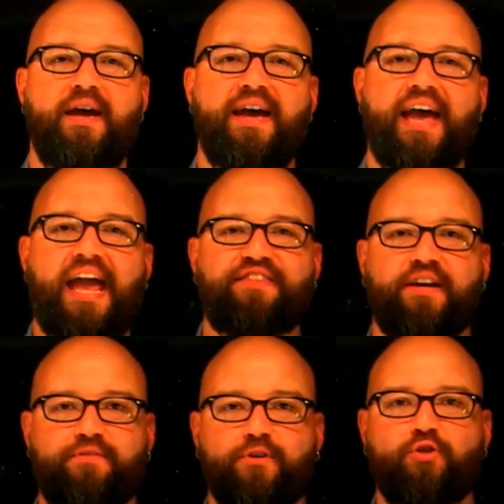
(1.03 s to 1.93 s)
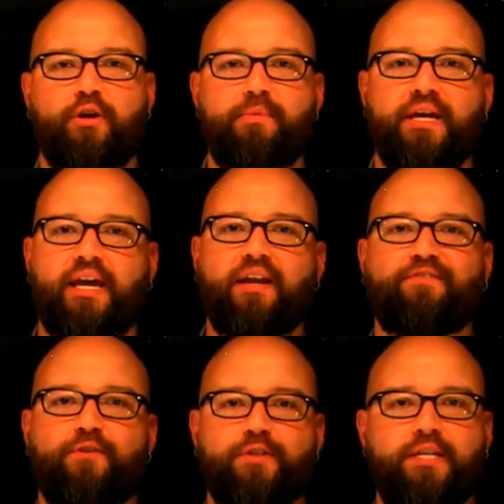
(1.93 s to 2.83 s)
Hey, thanks for joining me again
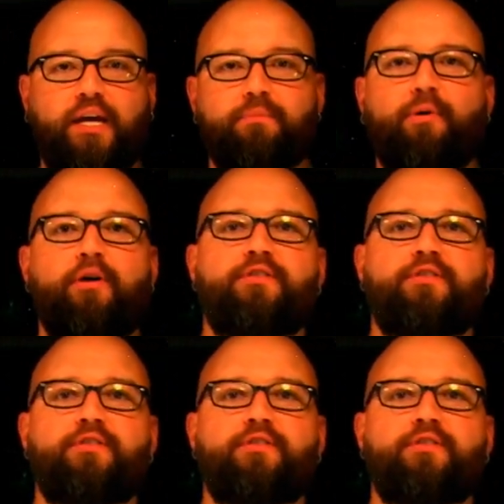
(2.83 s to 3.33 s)
for the second part in